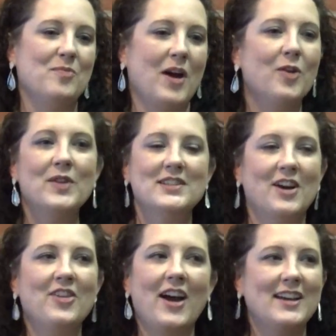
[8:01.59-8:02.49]
I went to
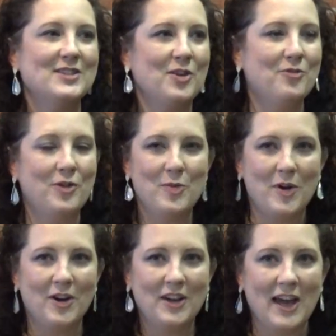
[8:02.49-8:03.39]
all the high school
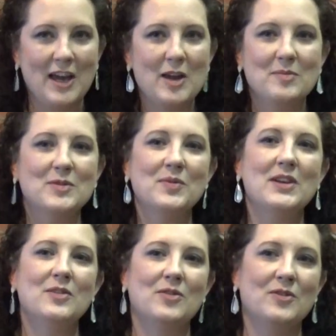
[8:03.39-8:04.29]
football games.
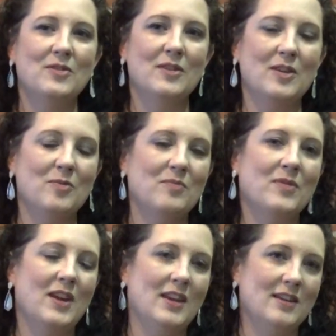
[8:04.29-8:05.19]
And
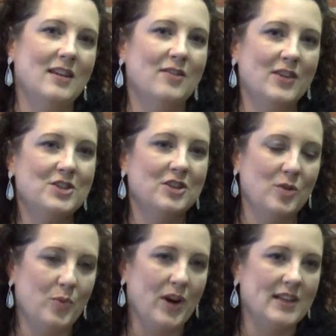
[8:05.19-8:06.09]
then eventually
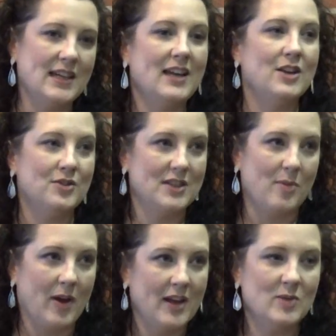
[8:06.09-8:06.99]
the boy I dated, who's now
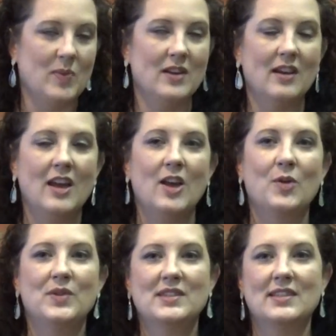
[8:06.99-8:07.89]
my husband,
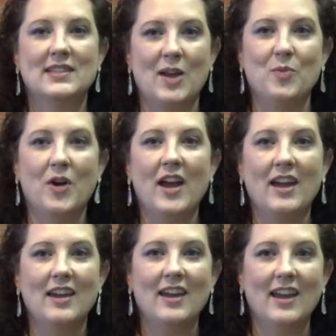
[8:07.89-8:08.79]
was the same way.